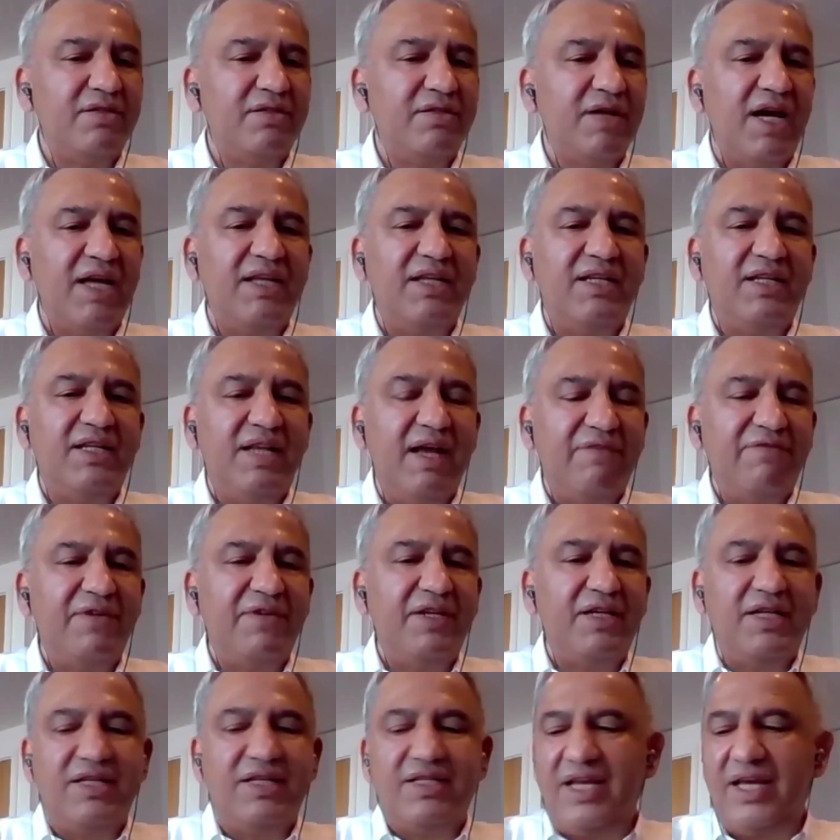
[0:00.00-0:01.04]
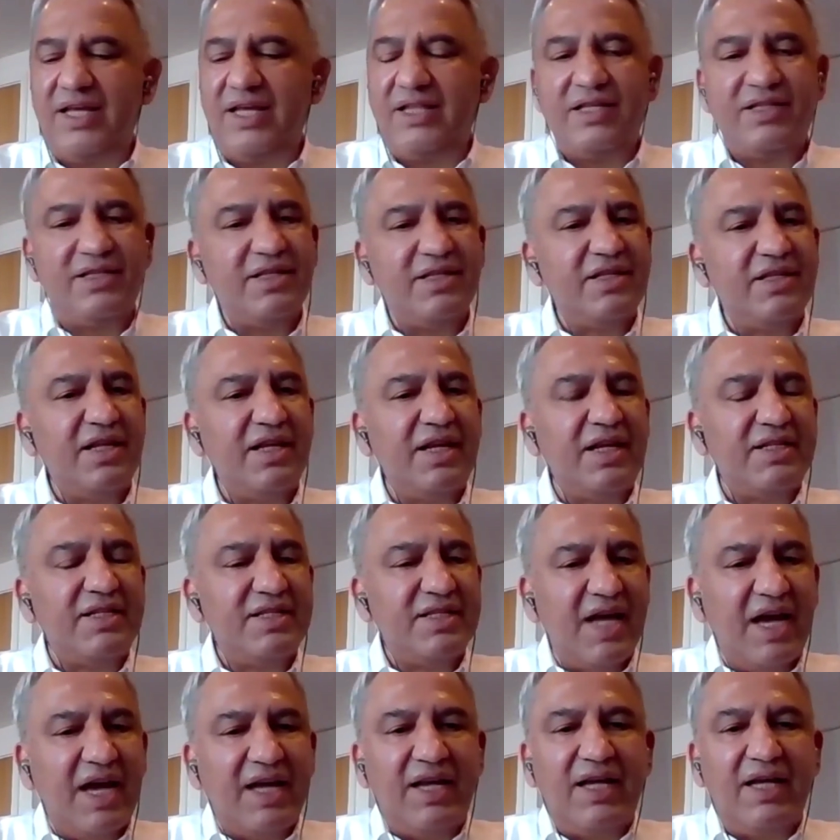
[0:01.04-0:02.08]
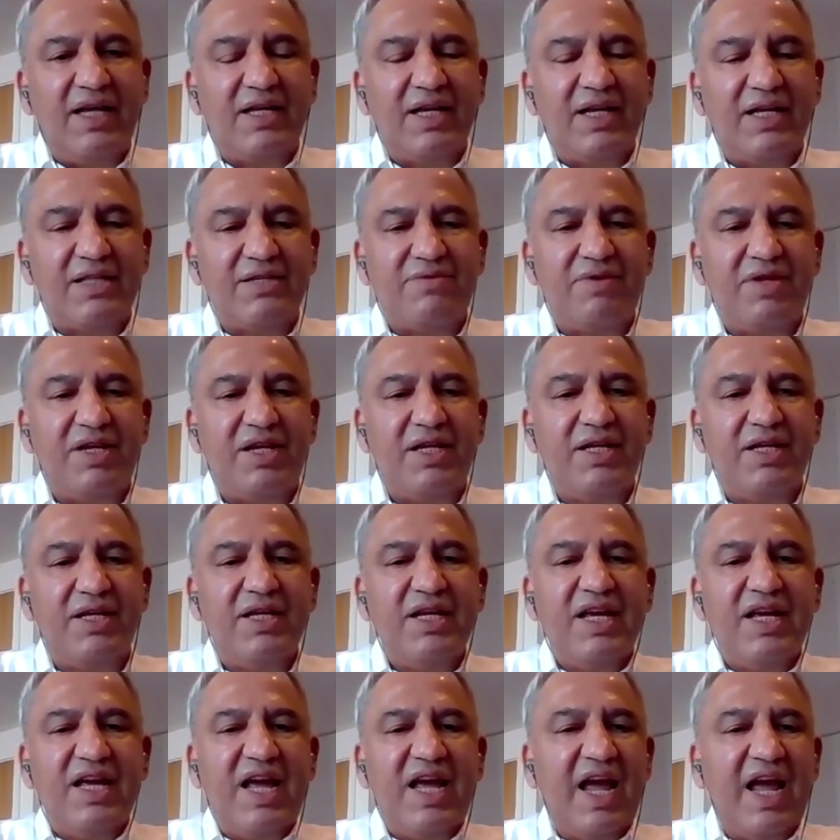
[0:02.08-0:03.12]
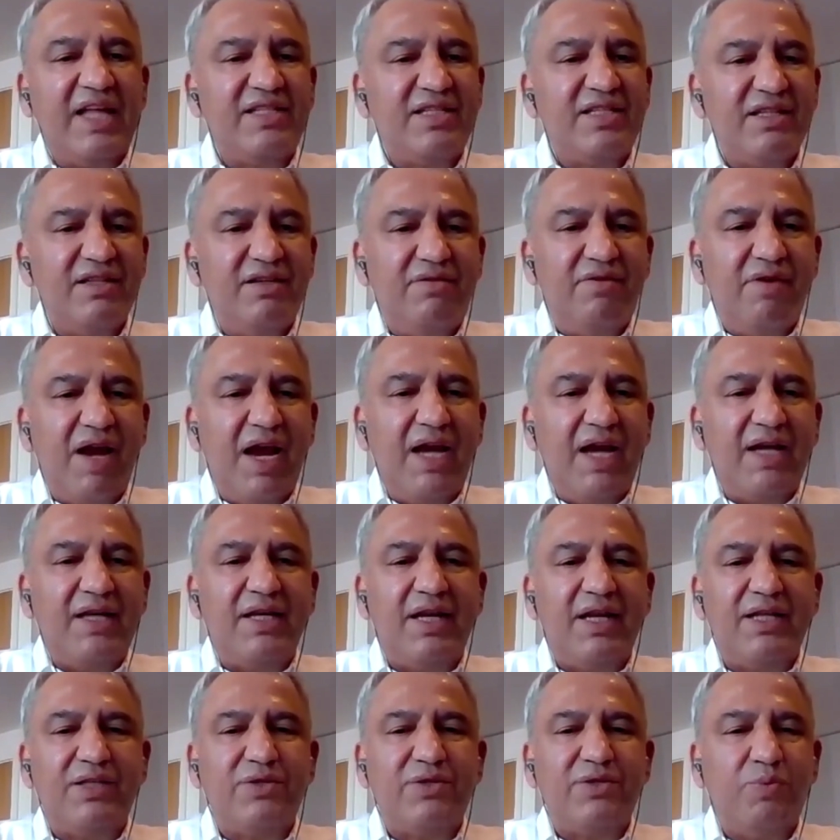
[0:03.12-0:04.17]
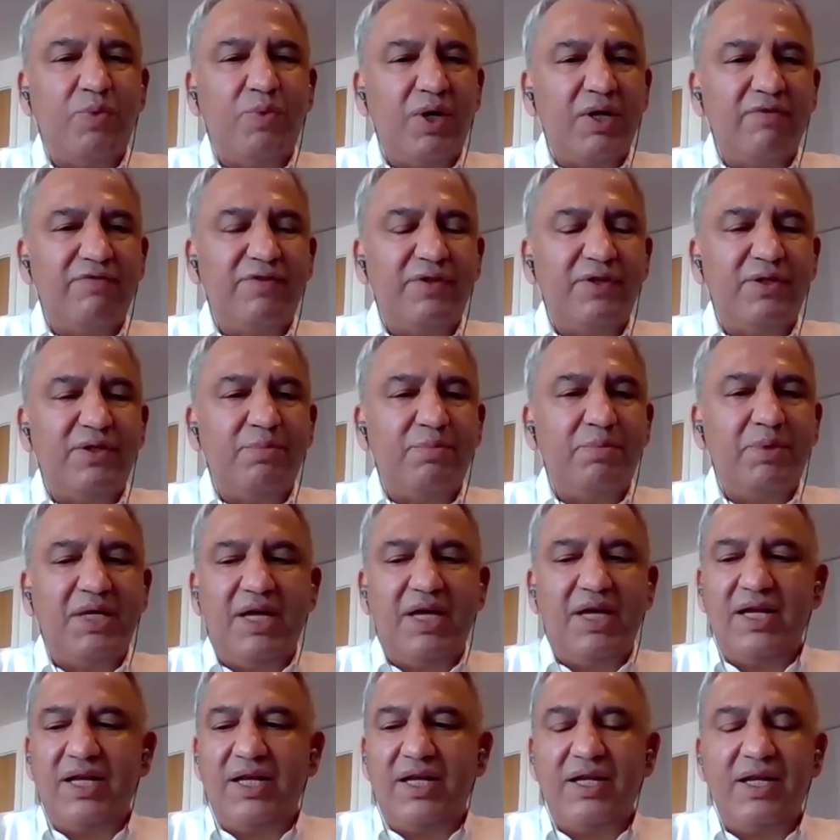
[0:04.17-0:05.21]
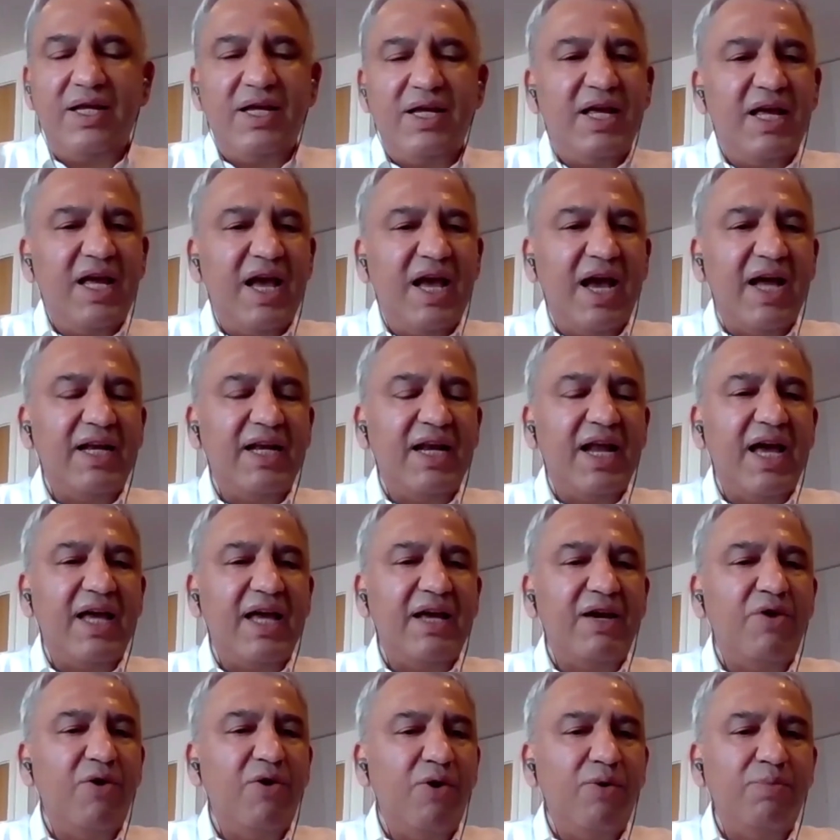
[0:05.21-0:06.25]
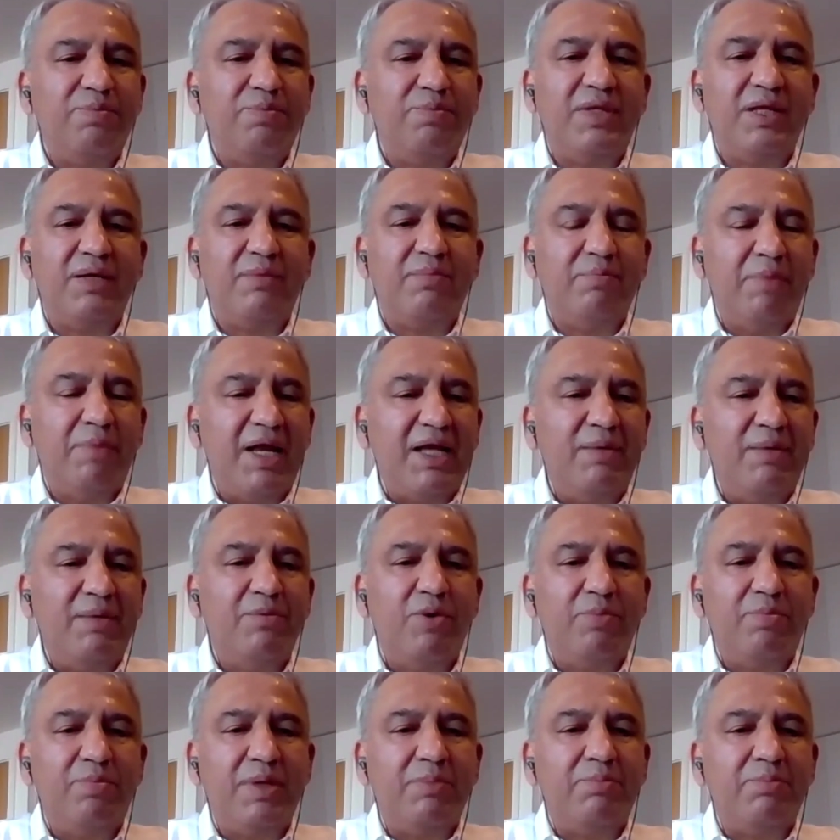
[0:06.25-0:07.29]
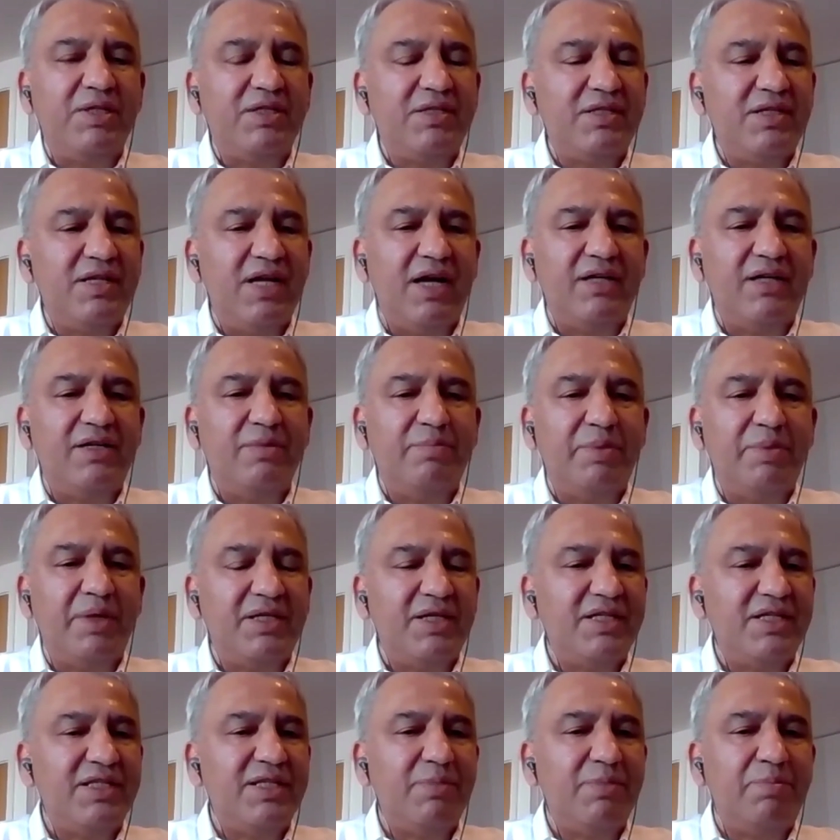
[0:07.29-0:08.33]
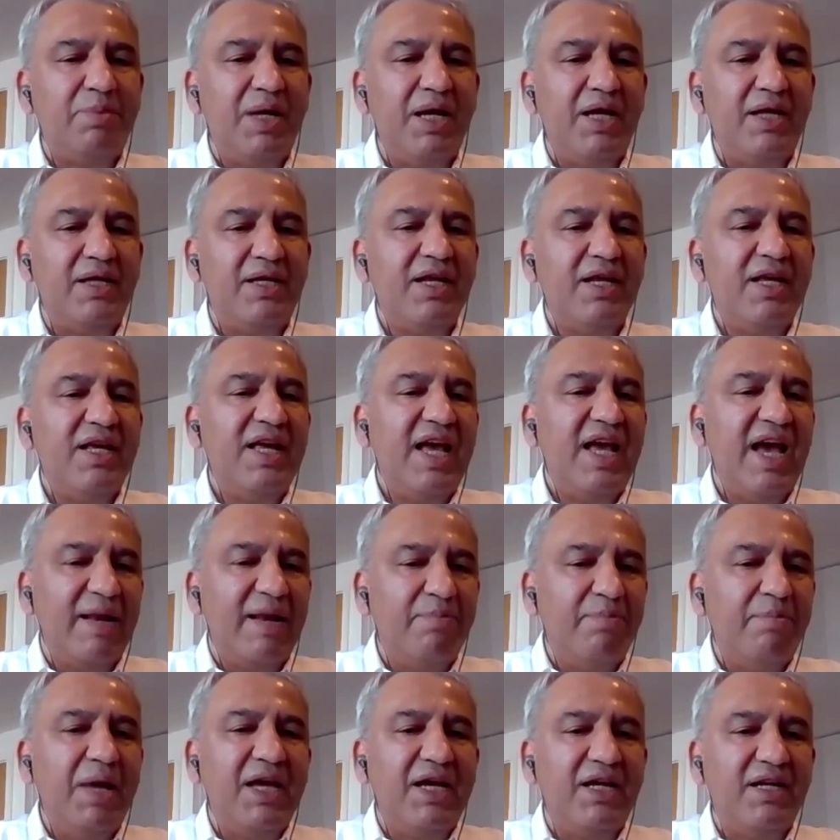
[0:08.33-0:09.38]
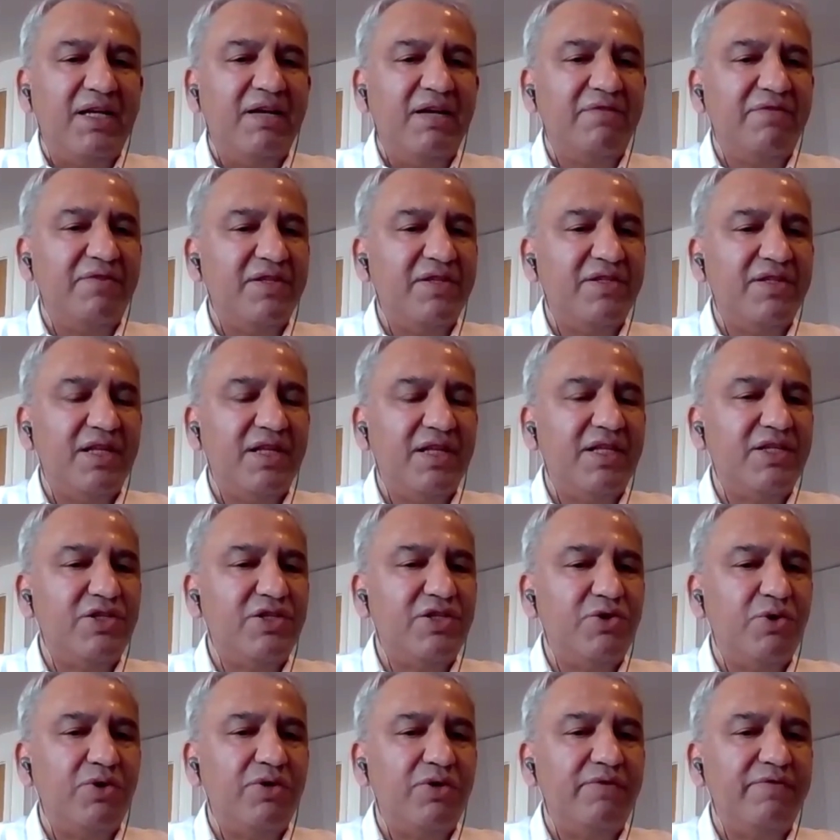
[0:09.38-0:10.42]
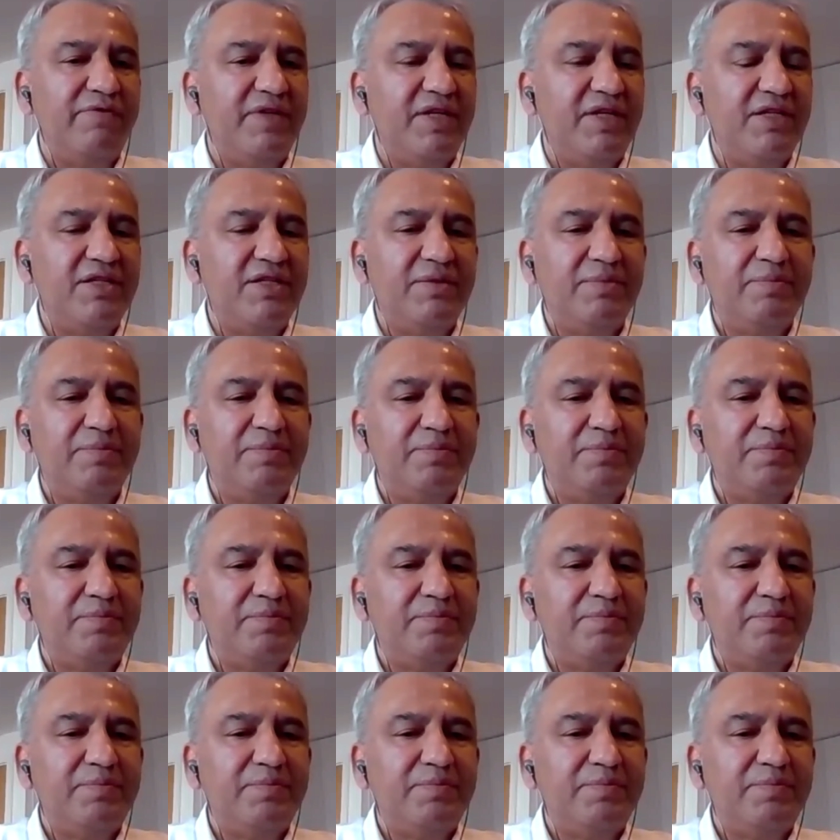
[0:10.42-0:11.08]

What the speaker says: So I definitely say this is an exciting industry. It's great. It's wonderful to be in. And I hope that many more people start to participate and make a difference in these geographies.